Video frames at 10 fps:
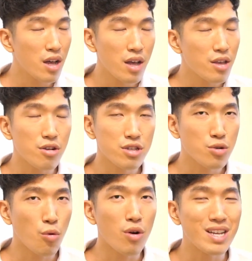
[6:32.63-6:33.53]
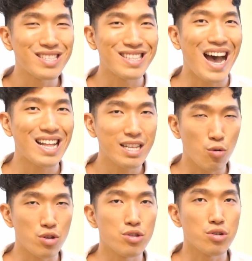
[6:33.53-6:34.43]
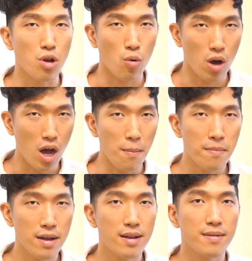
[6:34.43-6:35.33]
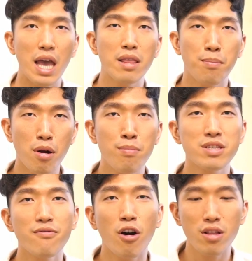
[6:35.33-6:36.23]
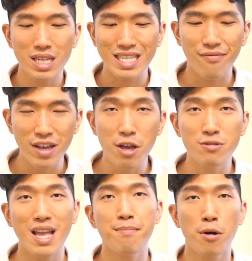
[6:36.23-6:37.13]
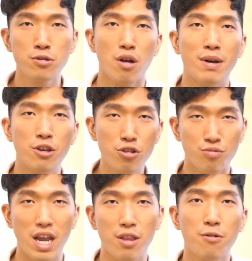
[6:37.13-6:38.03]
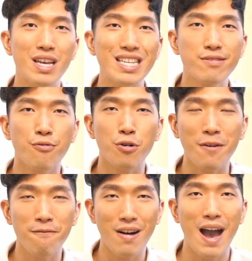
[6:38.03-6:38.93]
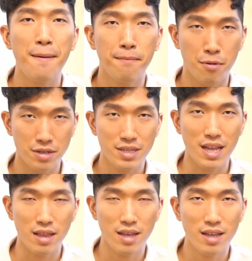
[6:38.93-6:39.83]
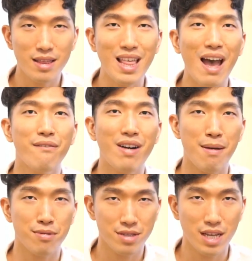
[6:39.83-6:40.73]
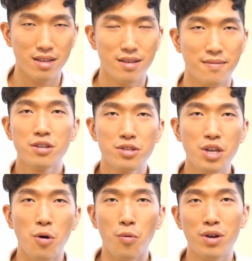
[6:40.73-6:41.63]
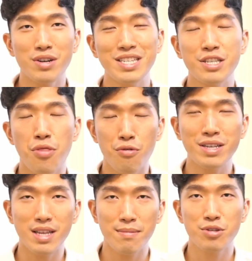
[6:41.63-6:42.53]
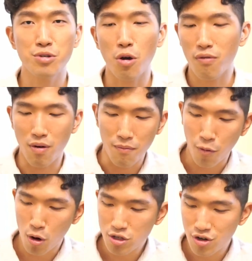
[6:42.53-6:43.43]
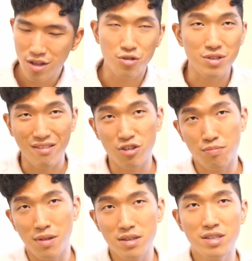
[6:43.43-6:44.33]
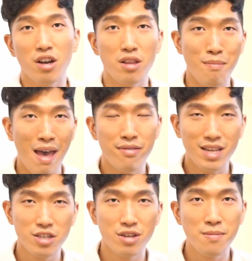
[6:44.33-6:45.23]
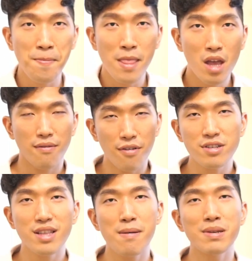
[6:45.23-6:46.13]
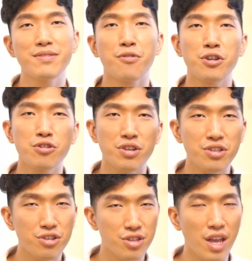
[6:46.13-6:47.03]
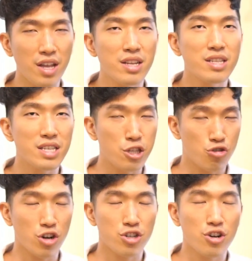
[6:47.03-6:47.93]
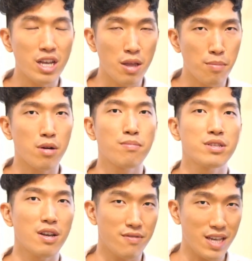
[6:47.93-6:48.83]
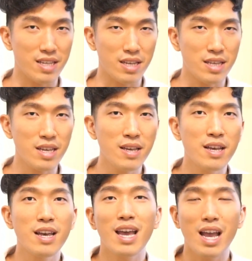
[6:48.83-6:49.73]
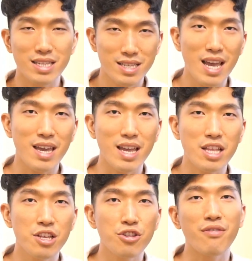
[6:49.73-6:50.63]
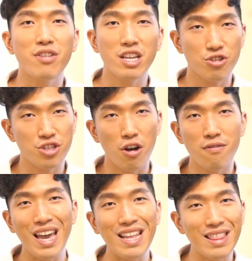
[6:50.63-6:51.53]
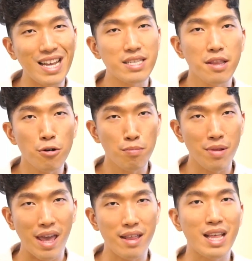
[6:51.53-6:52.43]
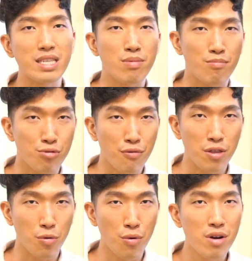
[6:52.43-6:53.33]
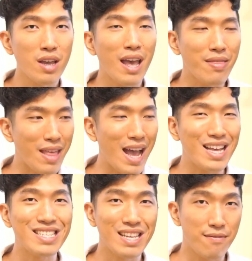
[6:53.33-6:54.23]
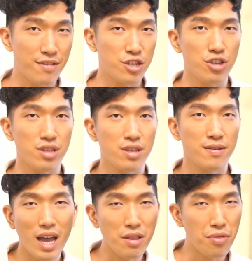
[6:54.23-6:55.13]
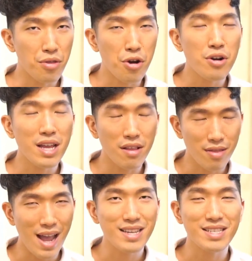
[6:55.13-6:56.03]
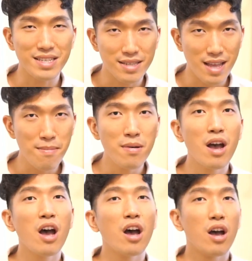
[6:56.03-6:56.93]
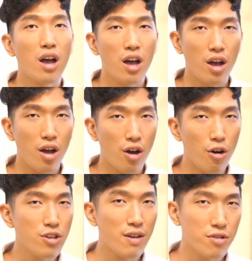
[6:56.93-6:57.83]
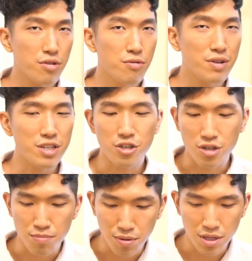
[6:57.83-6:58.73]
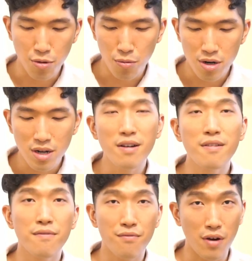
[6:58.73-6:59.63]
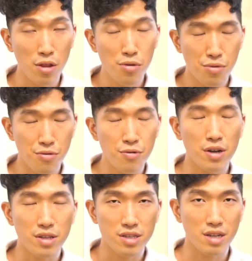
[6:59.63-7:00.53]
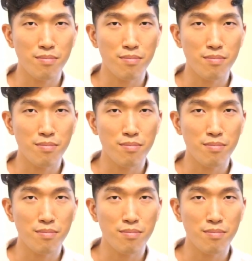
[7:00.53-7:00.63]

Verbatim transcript: your score is not going to go up. And the purpose of all of these videos that I post on my YouTube channel is for the five percent, that five percent. So what are these three steps to go from four hundred to seven hundred plus on the math section? The first step is for you to understand the structure and the purpose of the S A T. And second, you have to get yourself a nice little plan that's been proven to work and that is efficient. And the third and the last step, all you have to do is just put in the work, follow through on the study